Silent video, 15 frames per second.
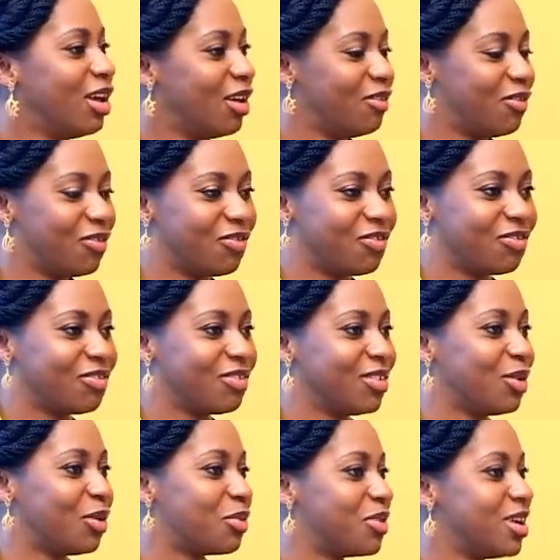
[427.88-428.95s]
if
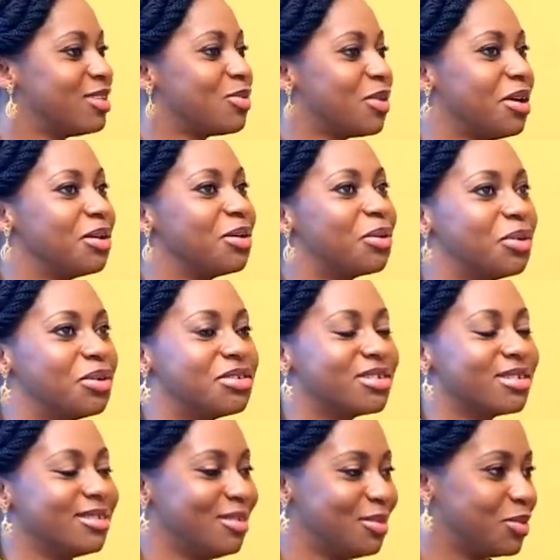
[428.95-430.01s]
your grades weren't good,
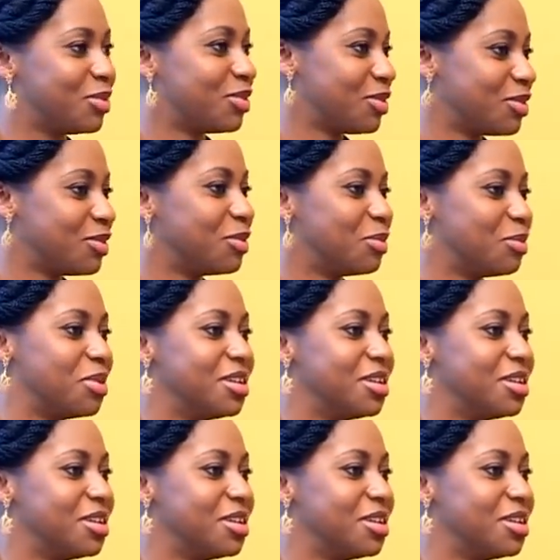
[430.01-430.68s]
you'd you'd